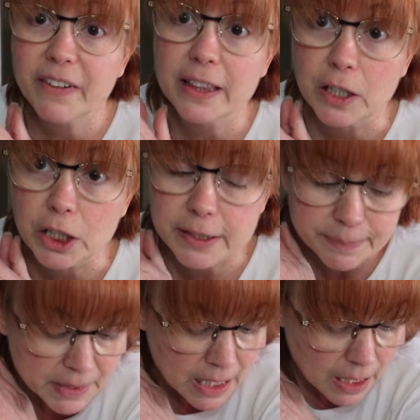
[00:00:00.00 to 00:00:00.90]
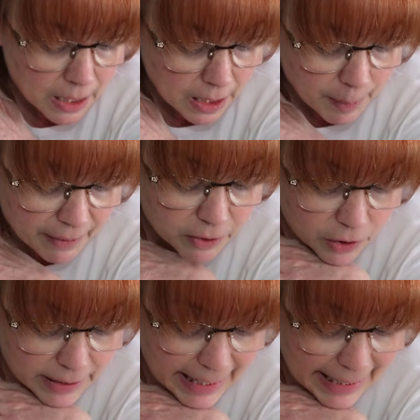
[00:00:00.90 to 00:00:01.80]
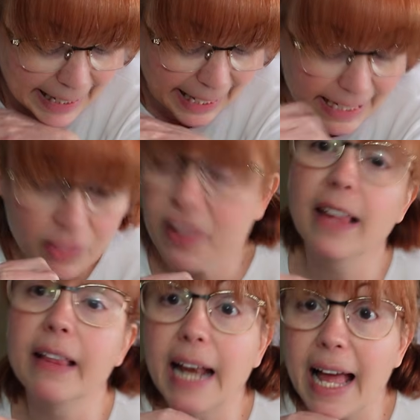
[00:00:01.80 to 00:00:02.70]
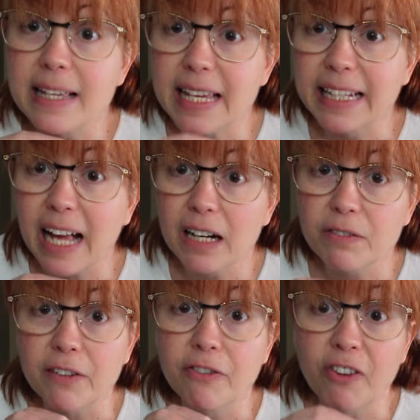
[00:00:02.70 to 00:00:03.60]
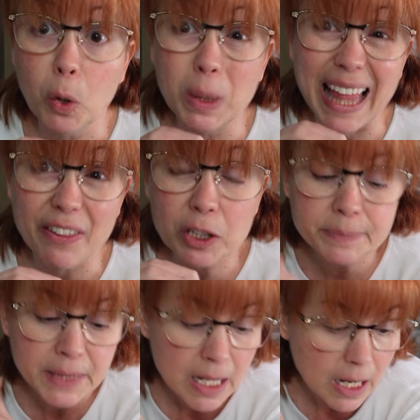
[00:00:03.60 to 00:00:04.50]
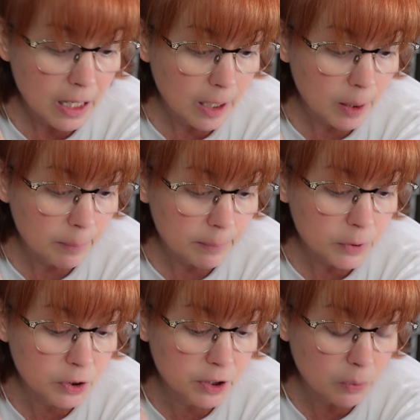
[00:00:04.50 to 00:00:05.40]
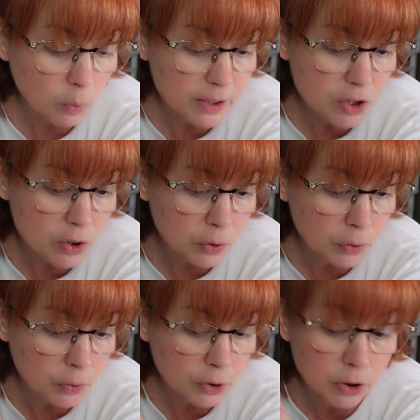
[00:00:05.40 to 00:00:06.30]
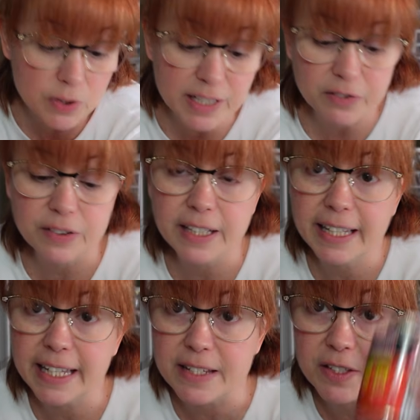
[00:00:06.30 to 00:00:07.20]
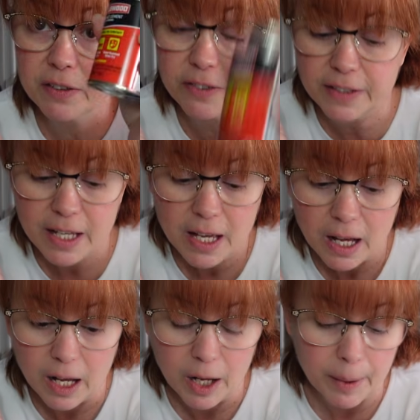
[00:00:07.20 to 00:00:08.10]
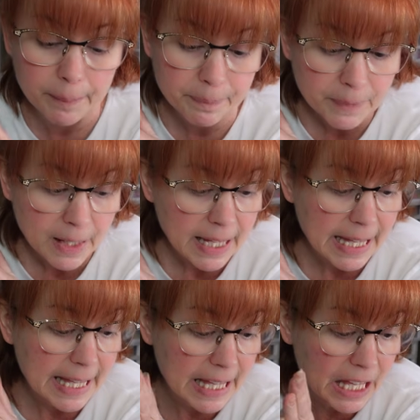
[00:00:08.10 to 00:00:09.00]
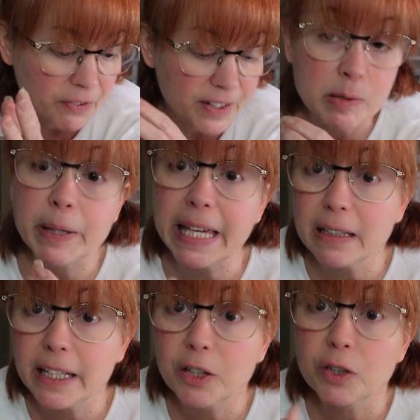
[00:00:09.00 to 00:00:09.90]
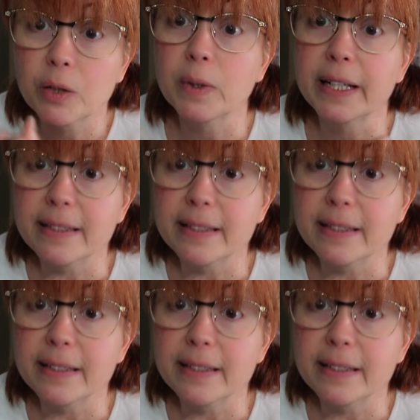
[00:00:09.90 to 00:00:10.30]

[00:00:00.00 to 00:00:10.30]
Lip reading: I learned? I've learned that anything that has any kind of a faux leather, you're going to want to use a different adhesive. If it's peeling, you're going to want to